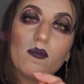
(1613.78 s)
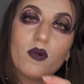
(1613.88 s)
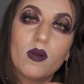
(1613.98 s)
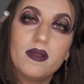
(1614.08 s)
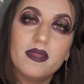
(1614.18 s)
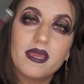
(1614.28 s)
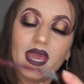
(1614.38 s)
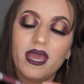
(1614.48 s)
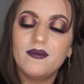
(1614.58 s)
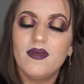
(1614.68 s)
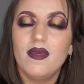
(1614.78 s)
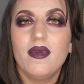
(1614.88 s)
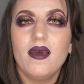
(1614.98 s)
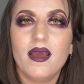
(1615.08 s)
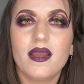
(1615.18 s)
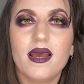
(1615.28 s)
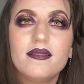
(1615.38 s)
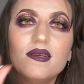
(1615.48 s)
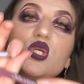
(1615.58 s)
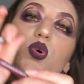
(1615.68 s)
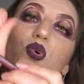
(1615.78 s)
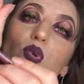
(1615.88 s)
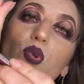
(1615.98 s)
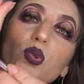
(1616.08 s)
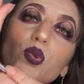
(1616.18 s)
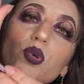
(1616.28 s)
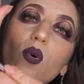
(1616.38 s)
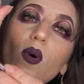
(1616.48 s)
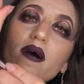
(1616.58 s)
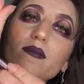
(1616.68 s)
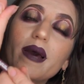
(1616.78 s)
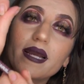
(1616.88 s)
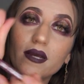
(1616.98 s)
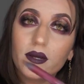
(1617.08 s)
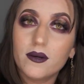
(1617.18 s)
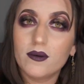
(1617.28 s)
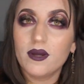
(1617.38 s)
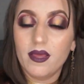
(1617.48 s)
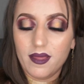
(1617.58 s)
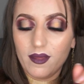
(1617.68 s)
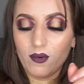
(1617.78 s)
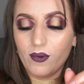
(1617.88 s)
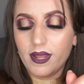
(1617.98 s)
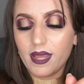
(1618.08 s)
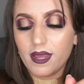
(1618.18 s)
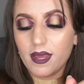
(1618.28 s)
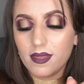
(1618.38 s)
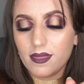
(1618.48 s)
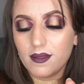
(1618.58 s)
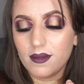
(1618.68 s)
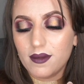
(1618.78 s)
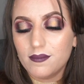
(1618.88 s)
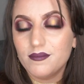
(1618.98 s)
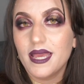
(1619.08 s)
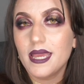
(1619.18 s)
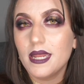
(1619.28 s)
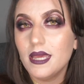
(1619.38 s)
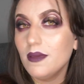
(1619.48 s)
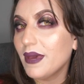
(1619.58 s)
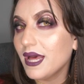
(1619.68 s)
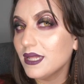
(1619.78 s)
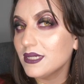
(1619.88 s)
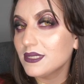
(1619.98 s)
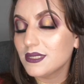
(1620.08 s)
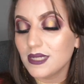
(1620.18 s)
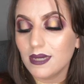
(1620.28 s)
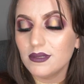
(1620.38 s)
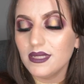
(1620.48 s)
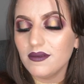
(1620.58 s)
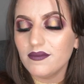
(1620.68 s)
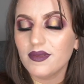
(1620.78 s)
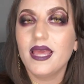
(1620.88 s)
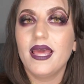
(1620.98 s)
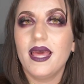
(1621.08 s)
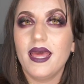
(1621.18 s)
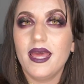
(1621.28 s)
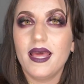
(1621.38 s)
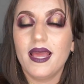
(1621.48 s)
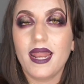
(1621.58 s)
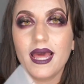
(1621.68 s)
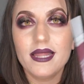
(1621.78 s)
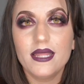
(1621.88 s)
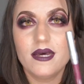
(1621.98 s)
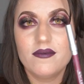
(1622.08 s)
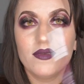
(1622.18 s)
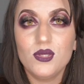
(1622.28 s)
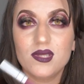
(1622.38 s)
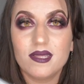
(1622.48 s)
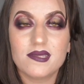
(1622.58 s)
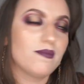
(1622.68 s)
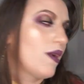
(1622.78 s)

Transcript: Urban Decay. I got this a while back ago when I got the Naked Heat palette, I believe. And I love using this in my